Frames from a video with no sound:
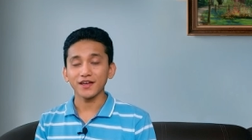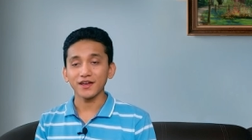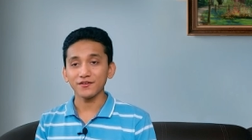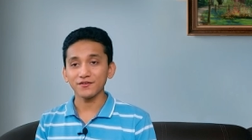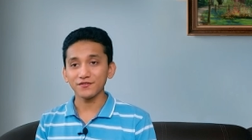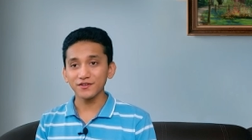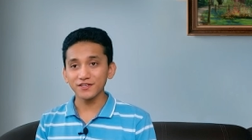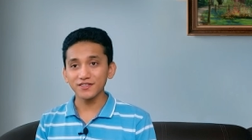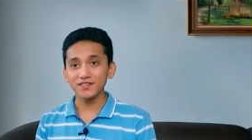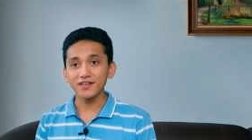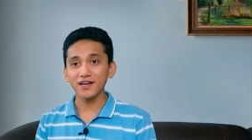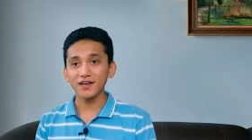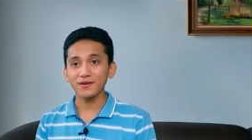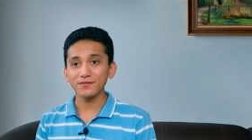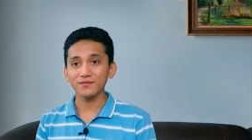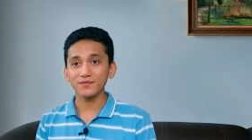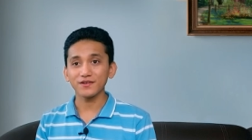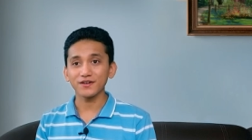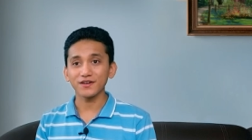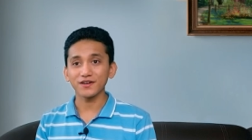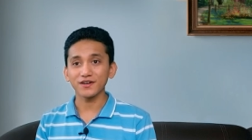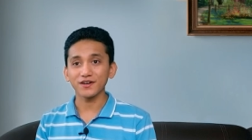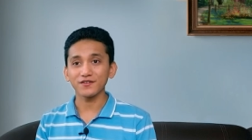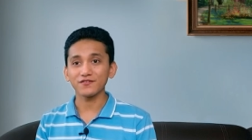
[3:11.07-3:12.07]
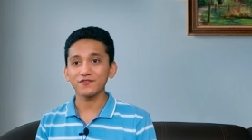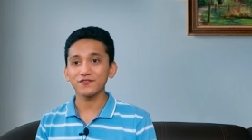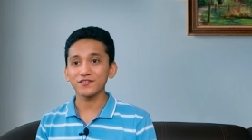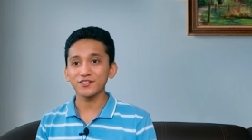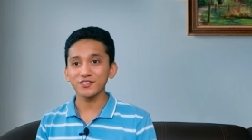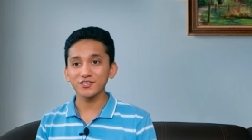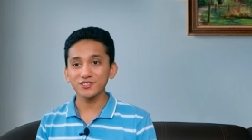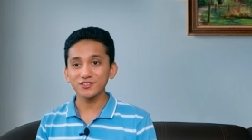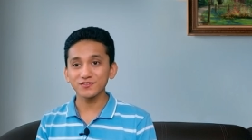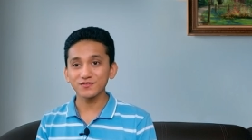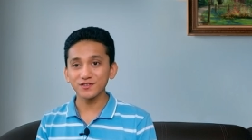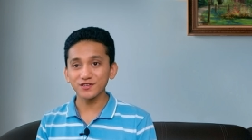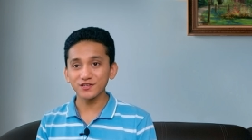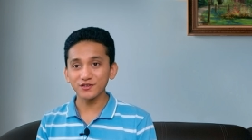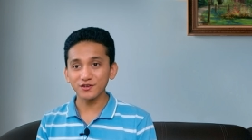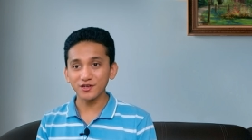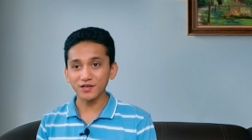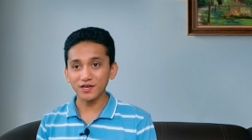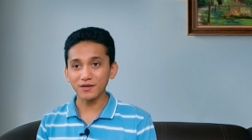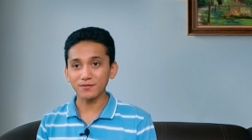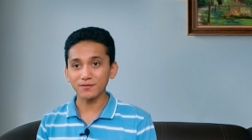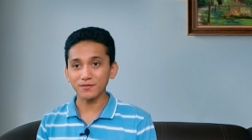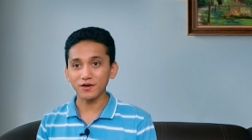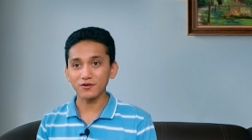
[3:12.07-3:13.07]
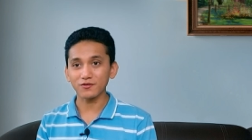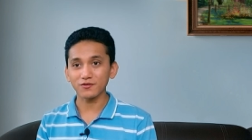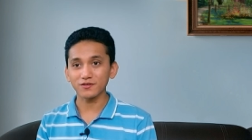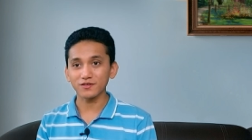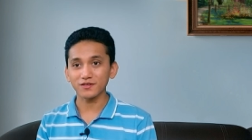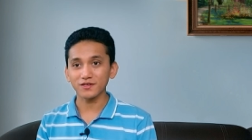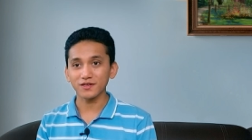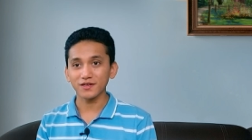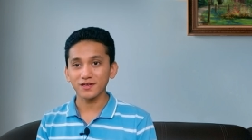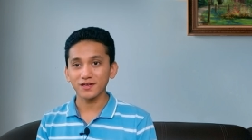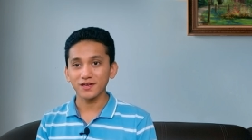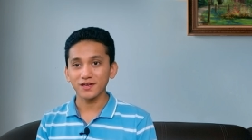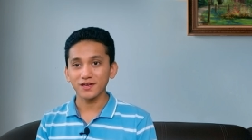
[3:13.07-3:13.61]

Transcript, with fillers: Every time uh, a finished video came out